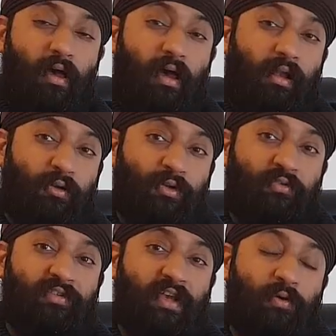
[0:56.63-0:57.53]
A lot of
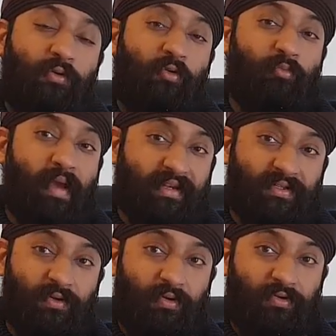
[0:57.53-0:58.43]
so-called
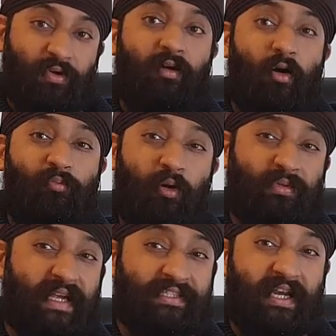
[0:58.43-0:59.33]
mentors or
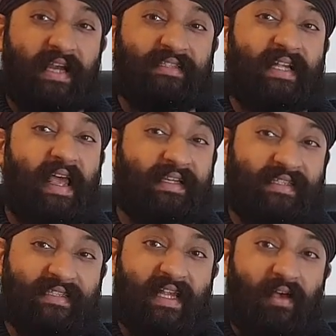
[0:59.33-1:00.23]
property educators that
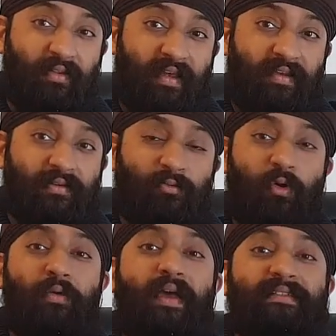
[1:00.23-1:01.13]
exist out there
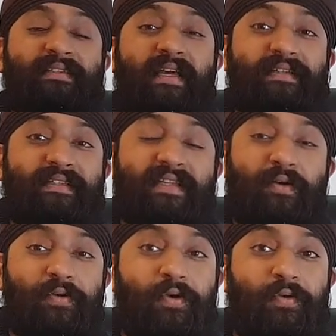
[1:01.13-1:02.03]
won't hesitate to
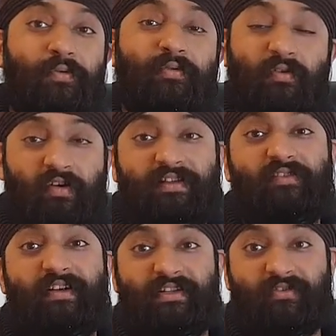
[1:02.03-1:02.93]
sell you the
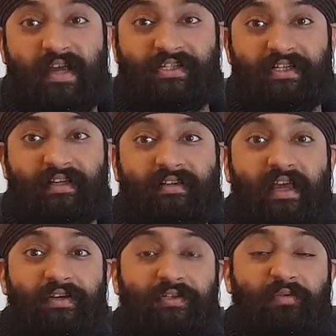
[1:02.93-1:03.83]
rent-to-rent strategy
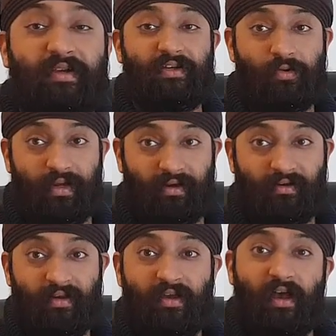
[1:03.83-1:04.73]
that you should doing.
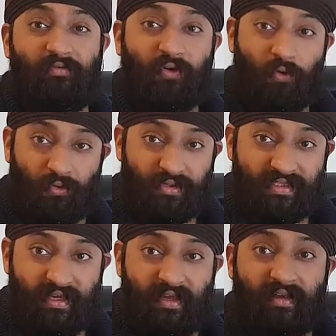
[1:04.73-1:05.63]
Of course,
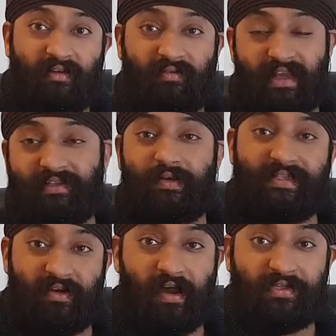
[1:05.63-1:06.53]
then to
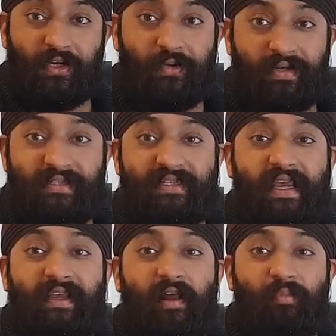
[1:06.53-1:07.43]
entice you into
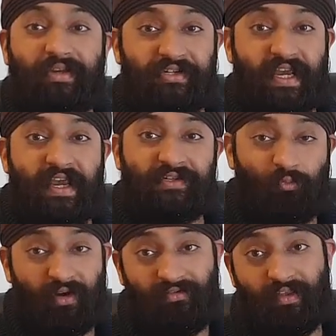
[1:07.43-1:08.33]
taking up education
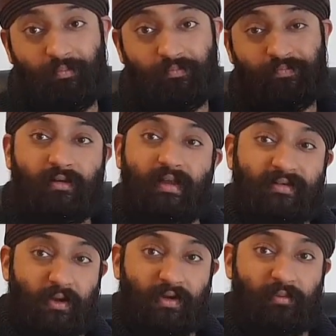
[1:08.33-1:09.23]
with them. Now
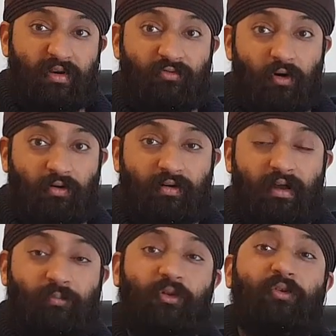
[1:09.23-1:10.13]
don't get me wrong,
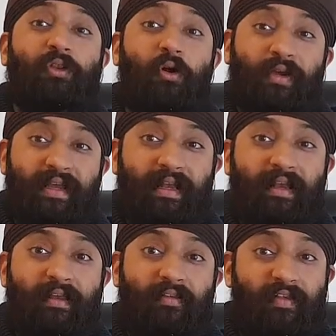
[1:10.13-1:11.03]
I'm not knocking
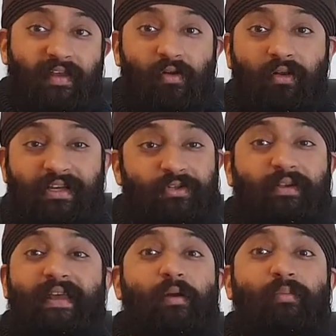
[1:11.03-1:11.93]
their knowledge or
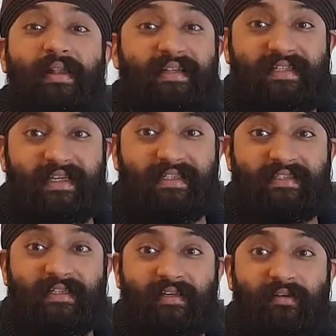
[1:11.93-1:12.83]
their abilities
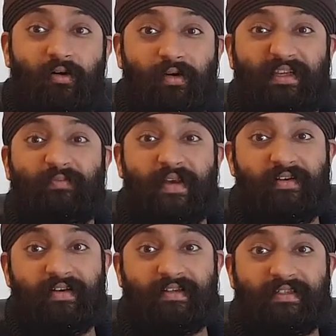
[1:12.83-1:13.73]
or
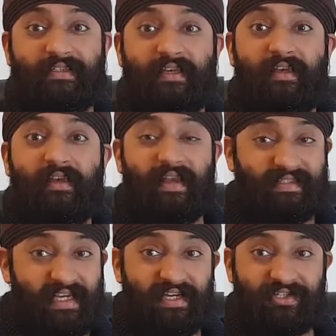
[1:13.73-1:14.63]
experience in
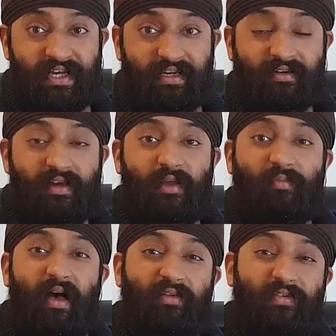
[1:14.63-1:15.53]
teaching,
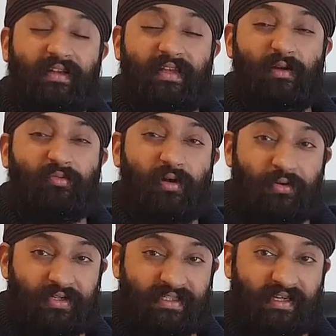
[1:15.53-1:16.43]
but I think the
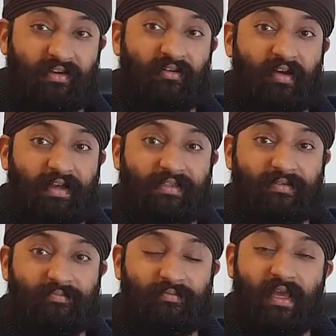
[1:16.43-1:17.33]
approach is incorrect.
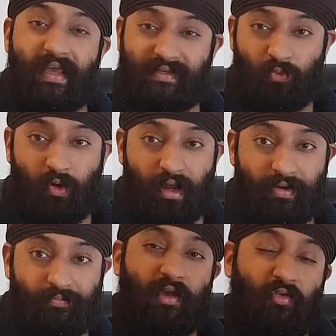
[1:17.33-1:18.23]
Here's why.
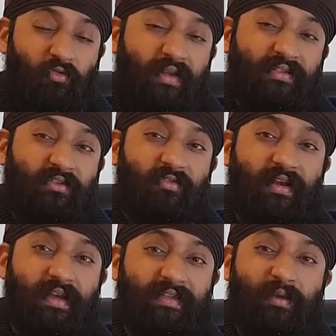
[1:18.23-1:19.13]

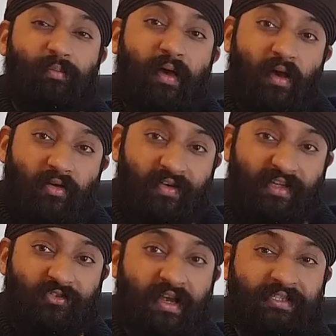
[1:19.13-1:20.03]
Rent-to-rent is a perfect
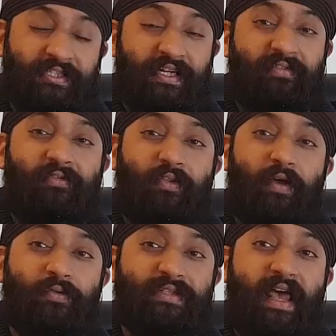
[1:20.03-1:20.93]
strategy for
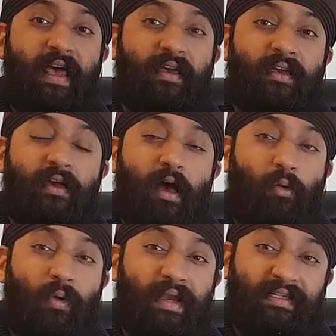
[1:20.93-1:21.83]
those that are
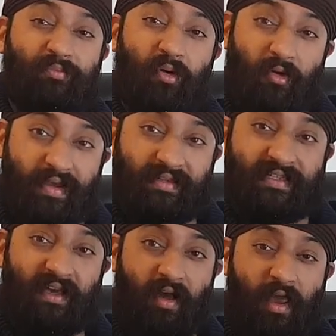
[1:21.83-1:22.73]
willing to put in the
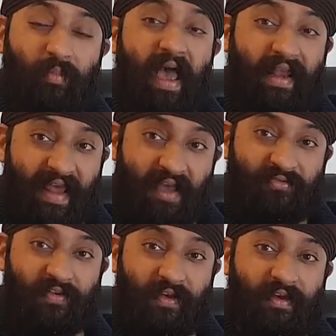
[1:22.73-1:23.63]
time and
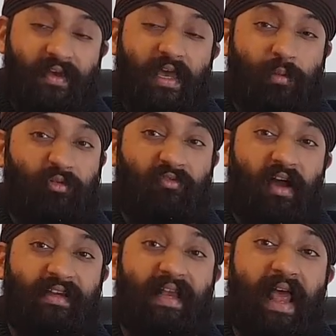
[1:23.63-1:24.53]
effort in
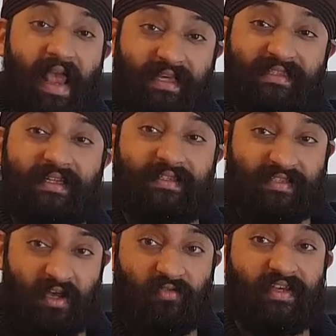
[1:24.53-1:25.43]
providing excellent
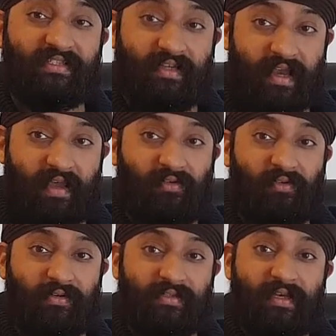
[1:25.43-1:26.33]
service to
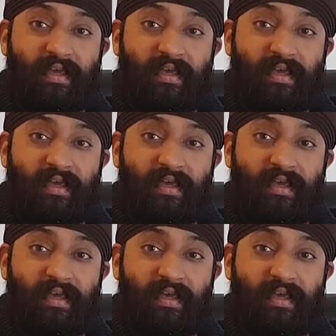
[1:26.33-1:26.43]
landlords.